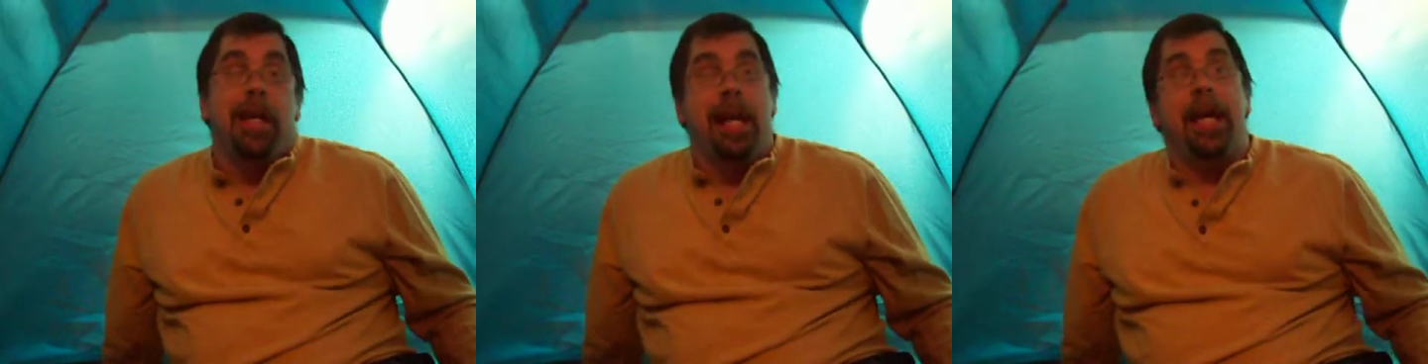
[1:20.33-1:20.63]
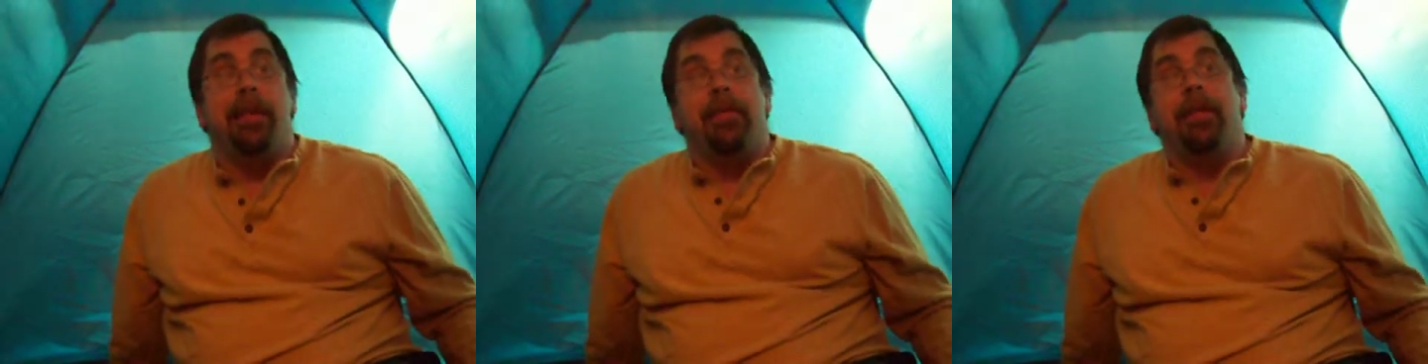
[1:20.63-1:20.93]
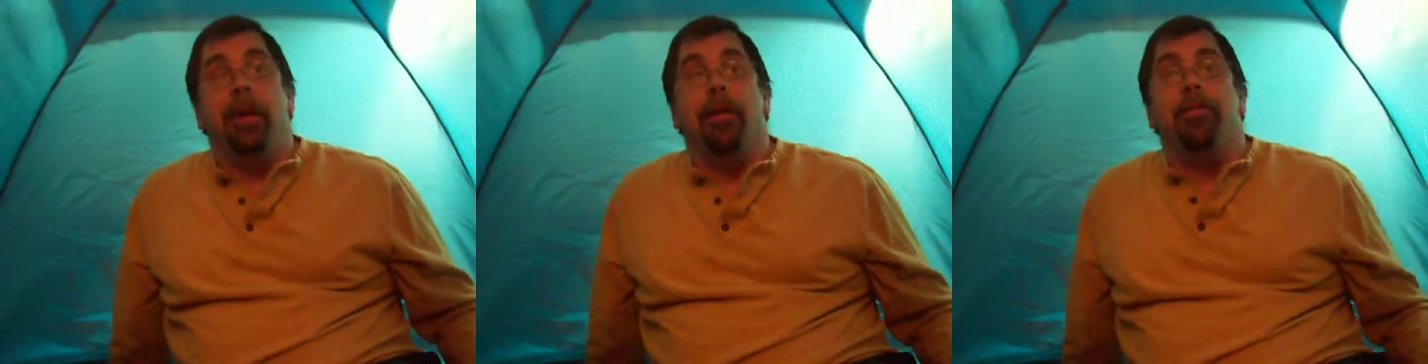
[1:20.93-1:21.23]
And,
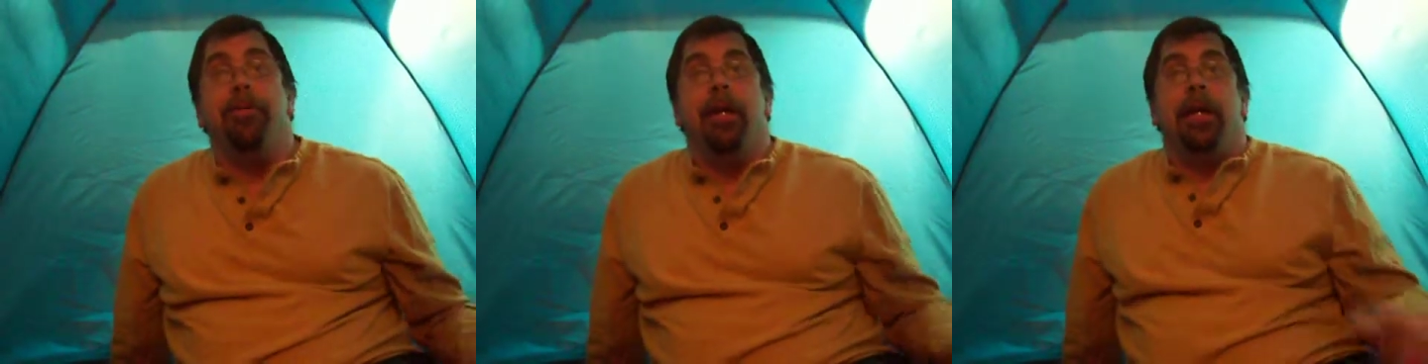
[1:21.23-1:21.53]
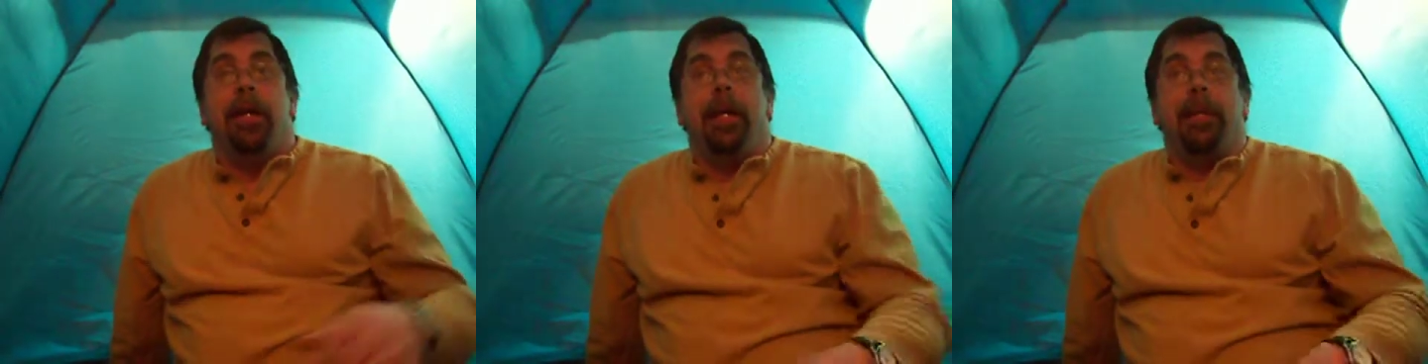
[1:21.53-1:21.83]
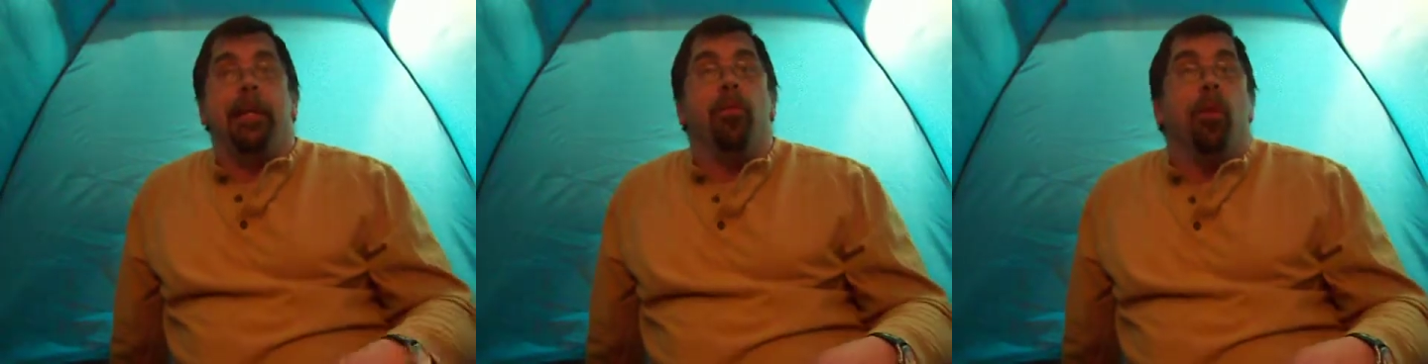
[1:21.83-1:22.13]

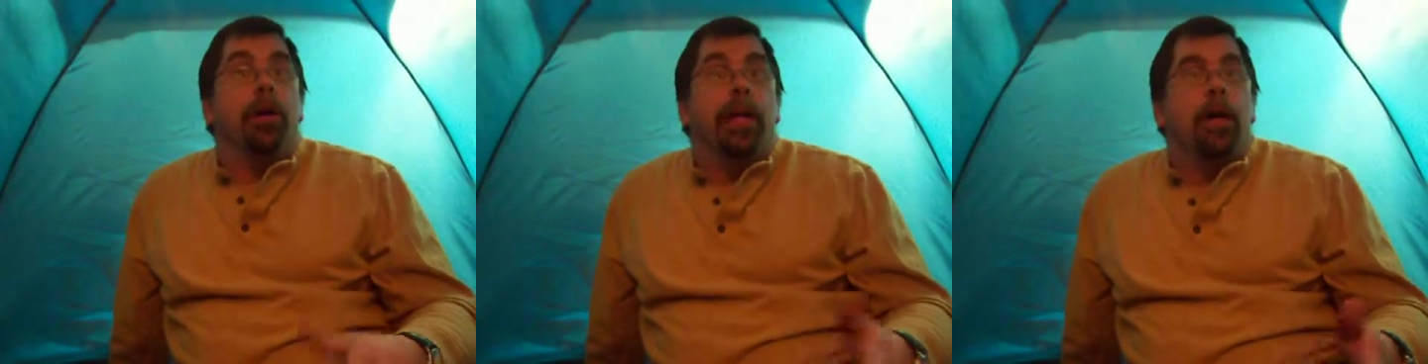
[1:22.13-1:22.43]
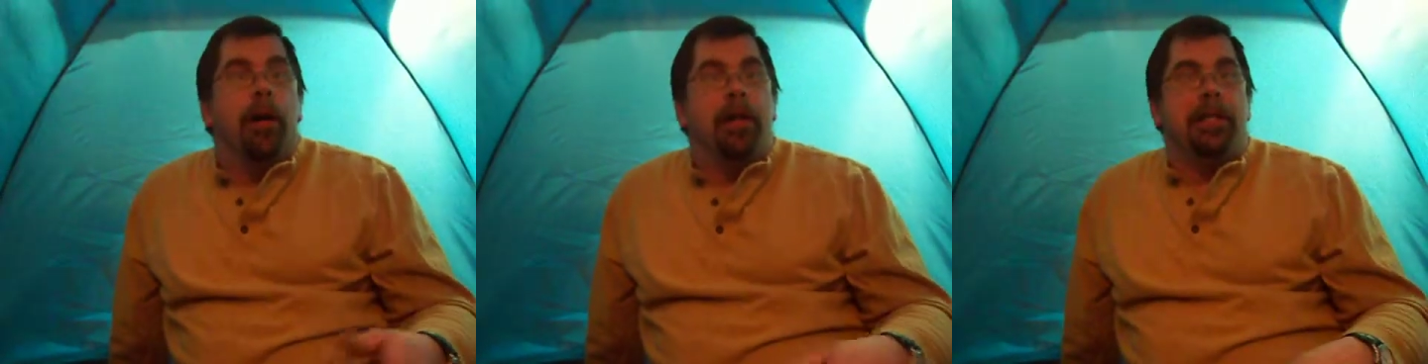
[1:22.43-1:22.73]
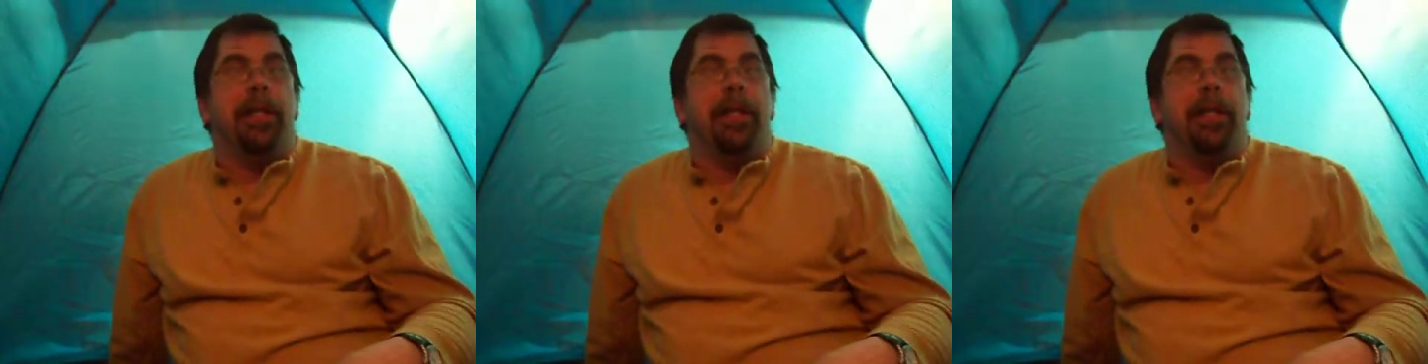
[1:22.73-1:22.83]
it didn't work anyways.